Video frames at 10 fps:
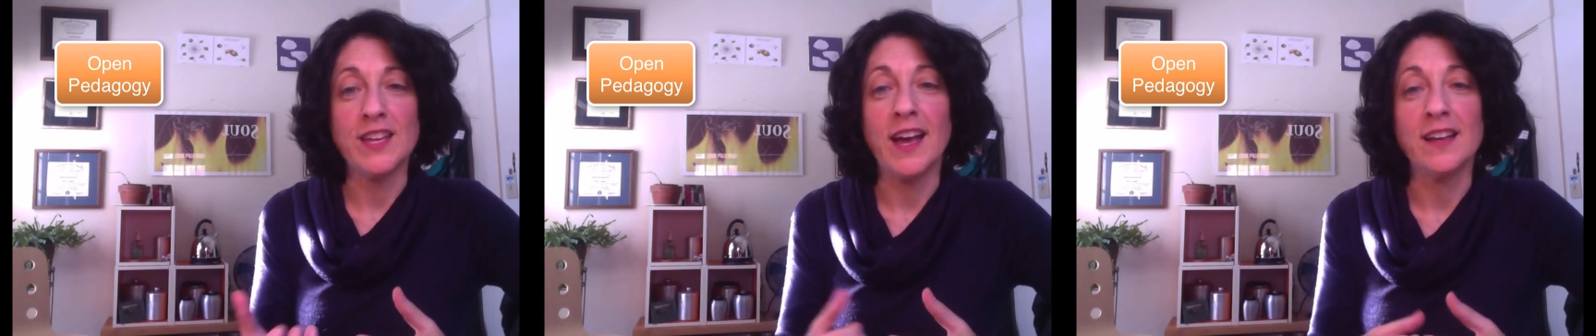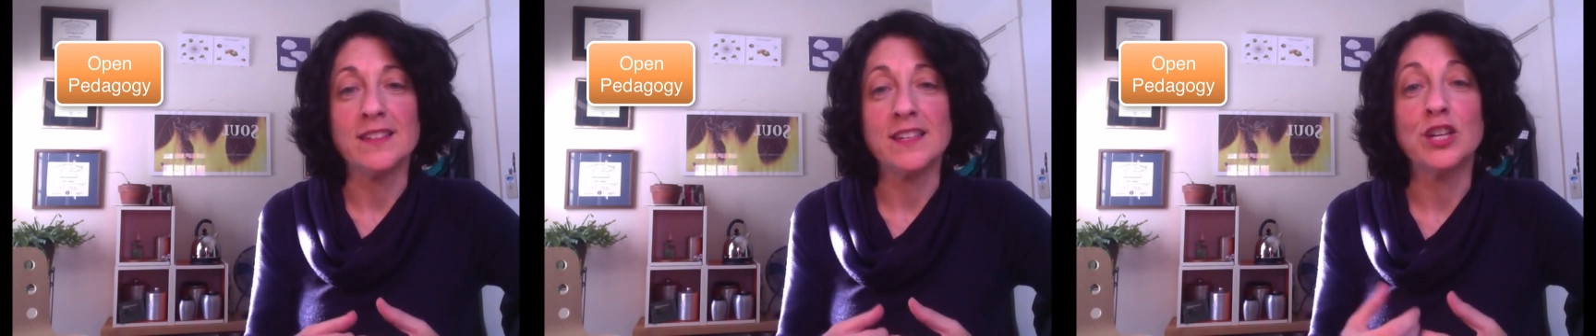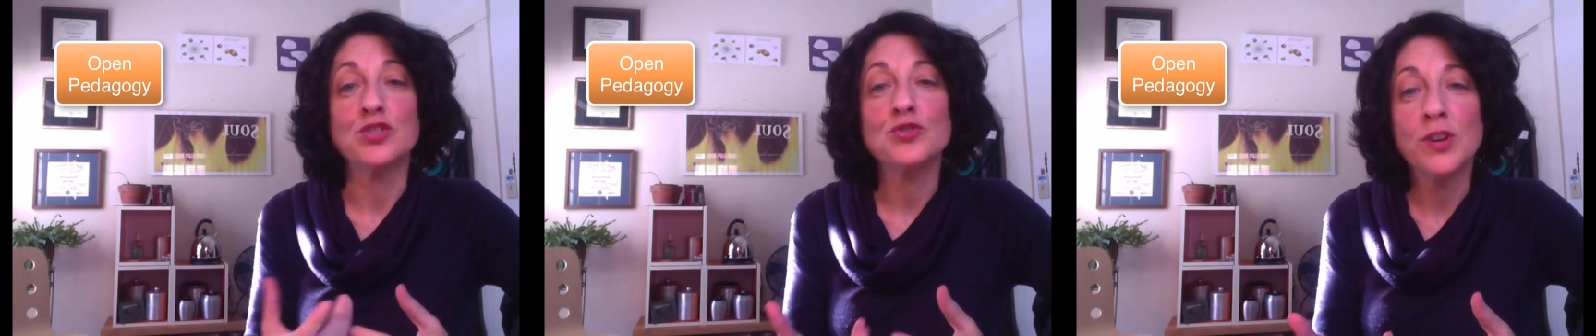as
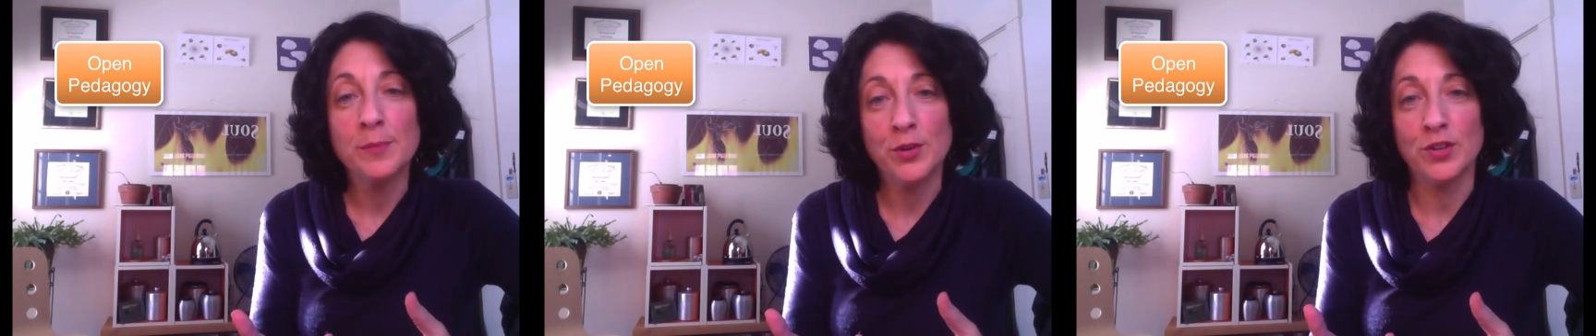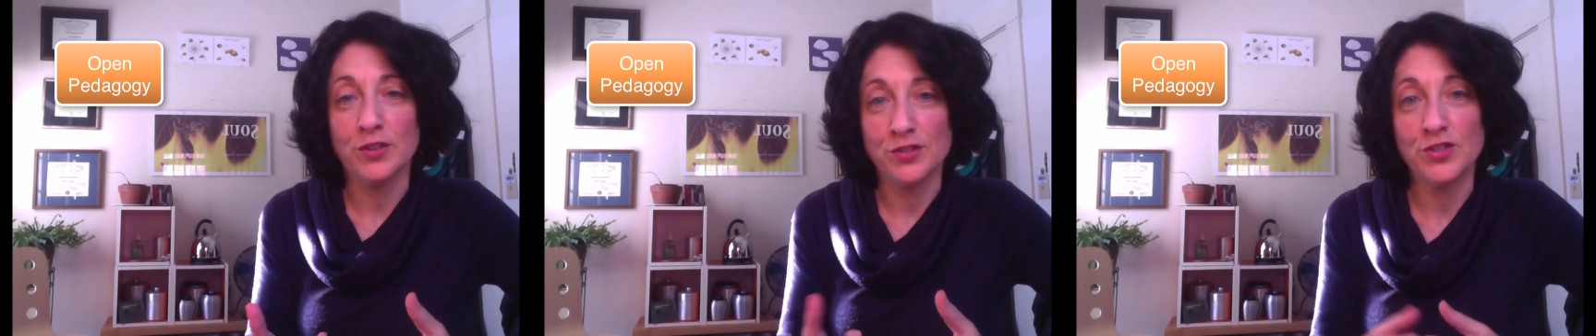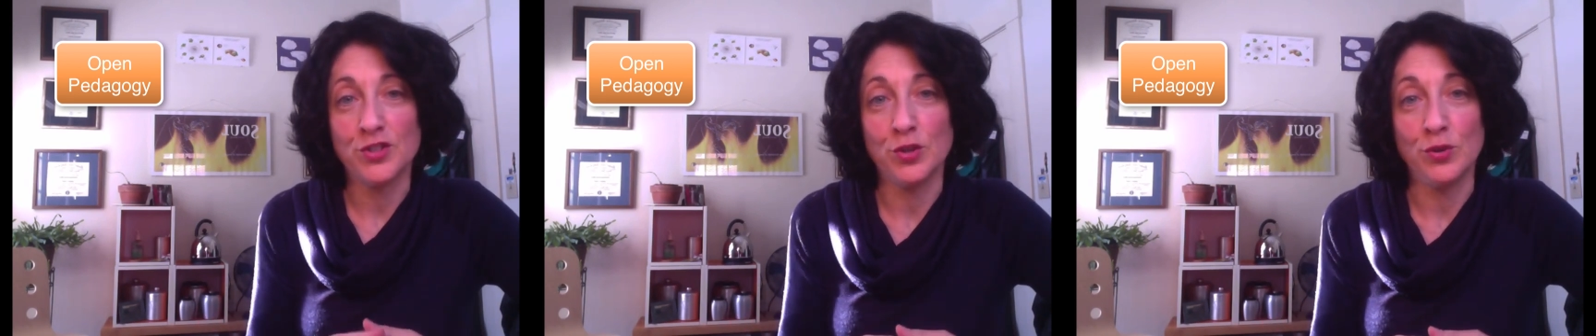contributors
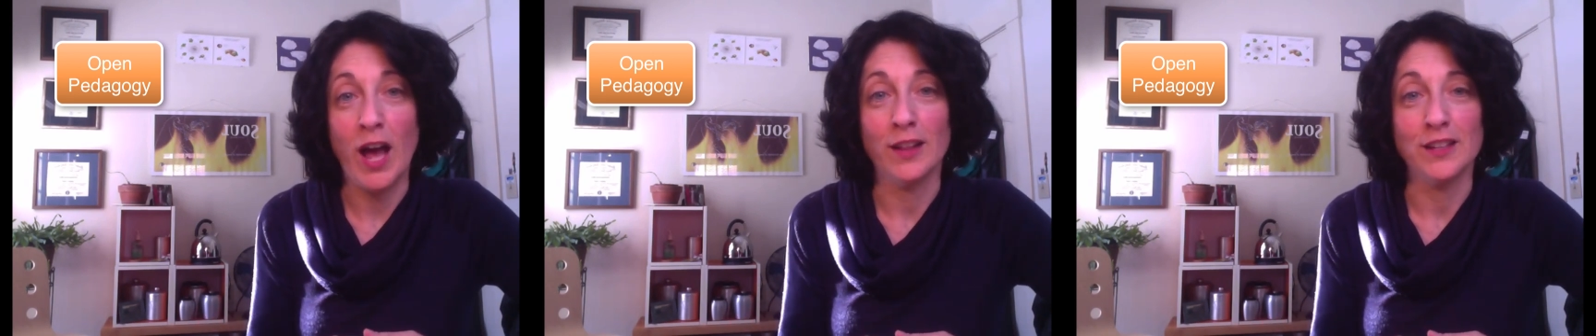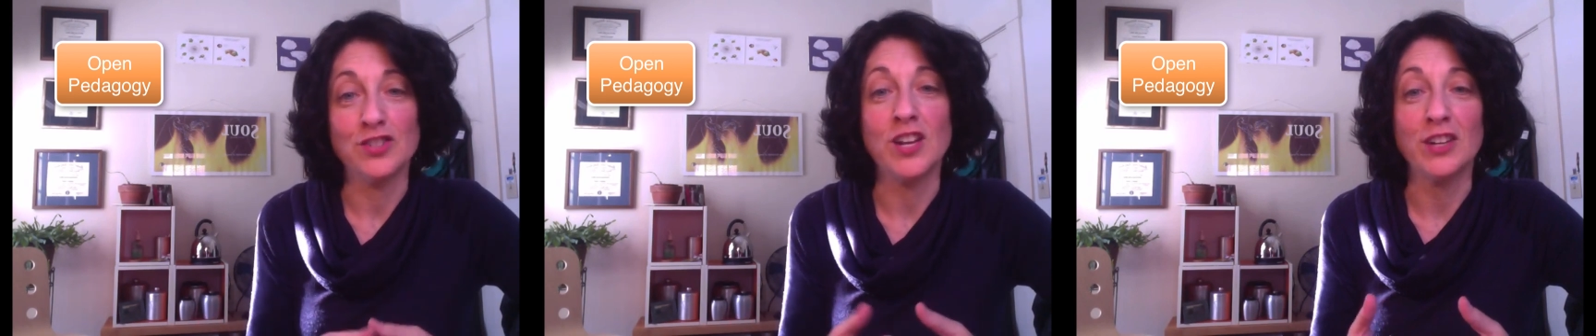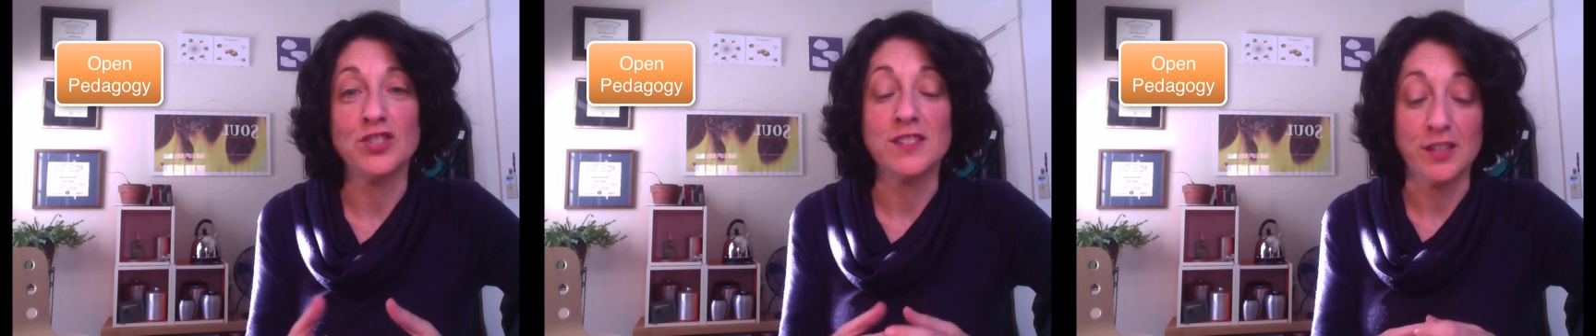to knowledge, not
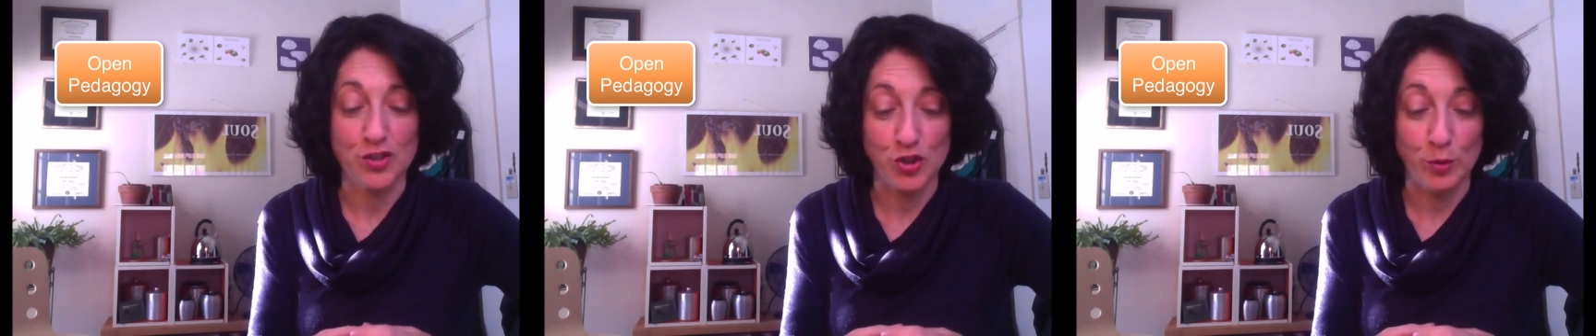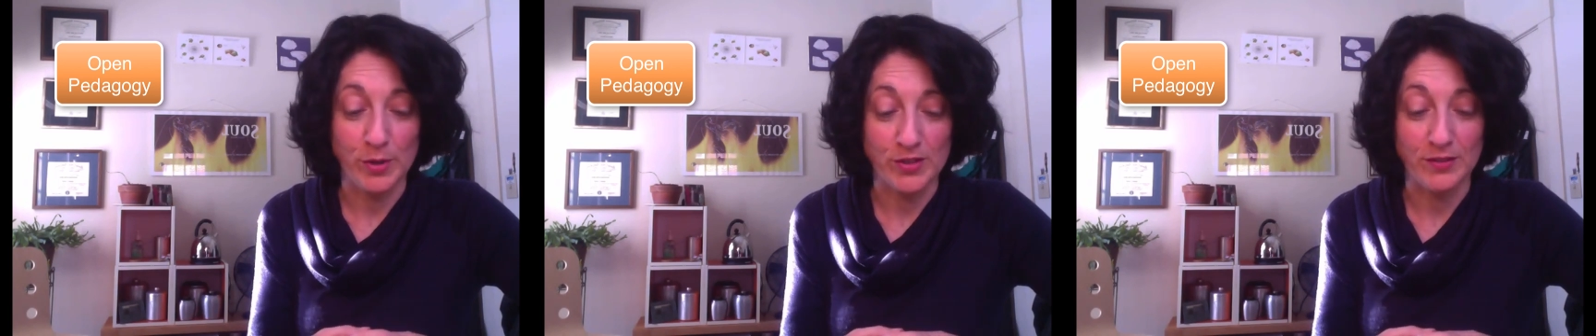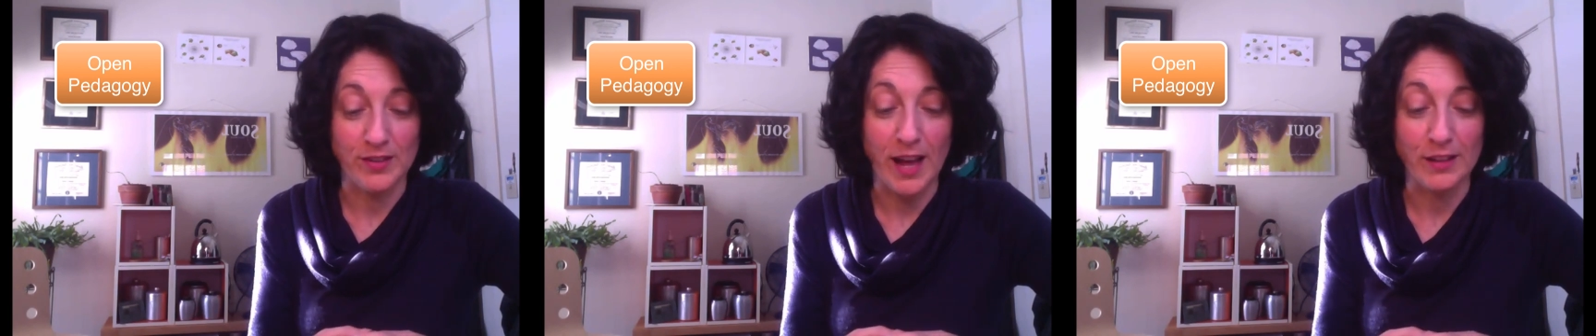just consumers of
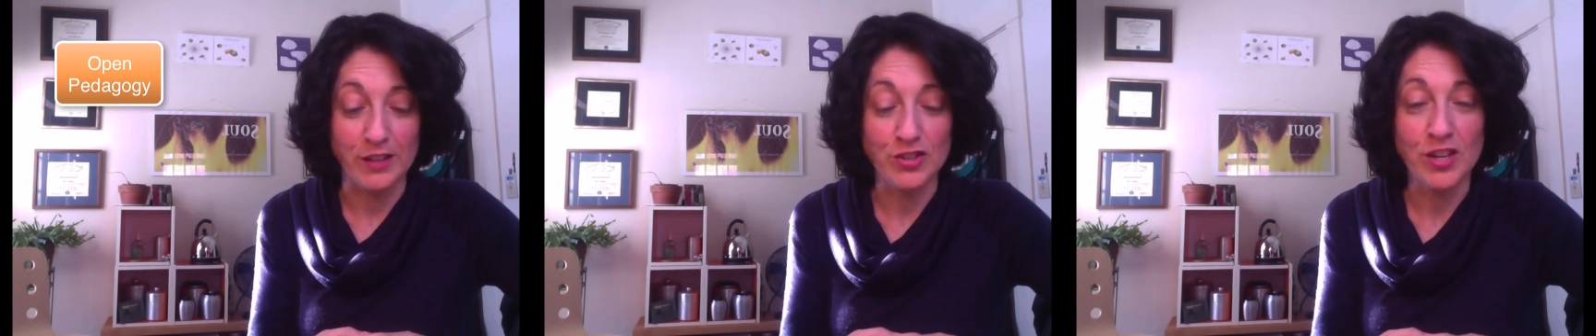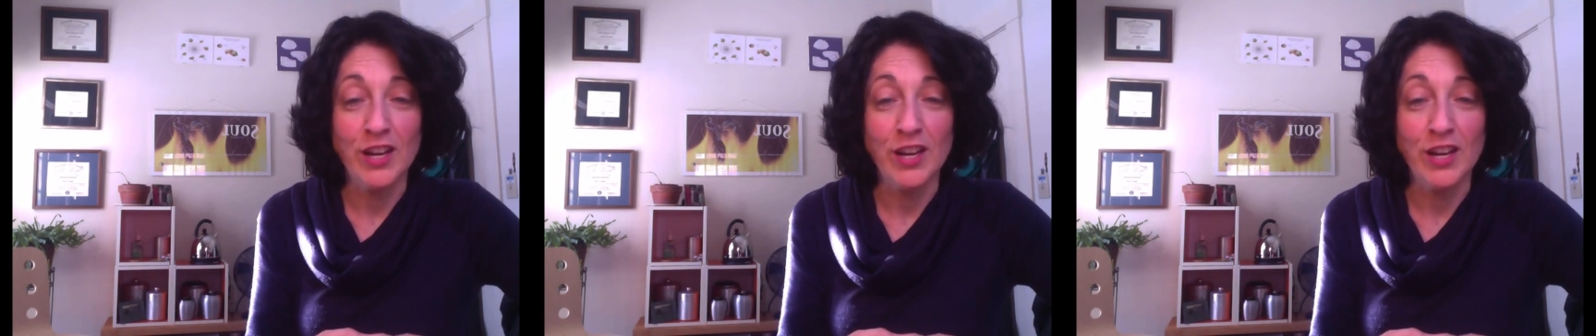knowledge.